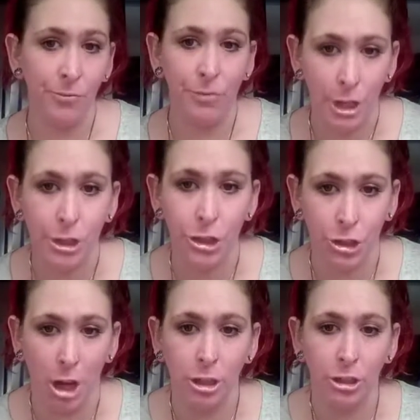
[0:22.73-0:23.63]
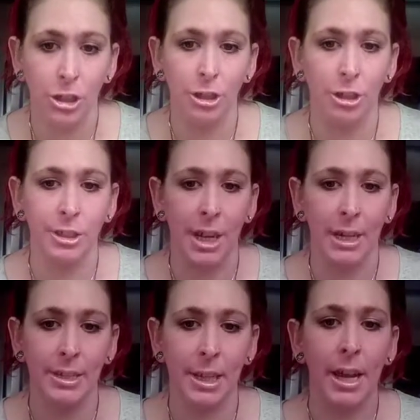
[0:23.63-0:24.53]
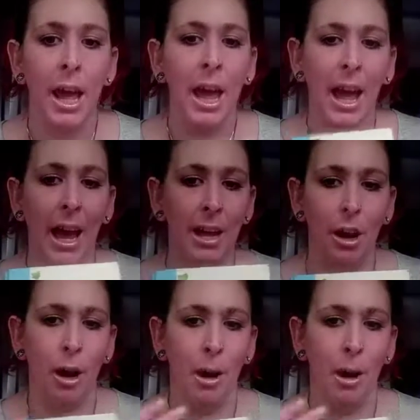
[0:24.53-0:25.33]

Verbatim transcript: first junk journal that I did, and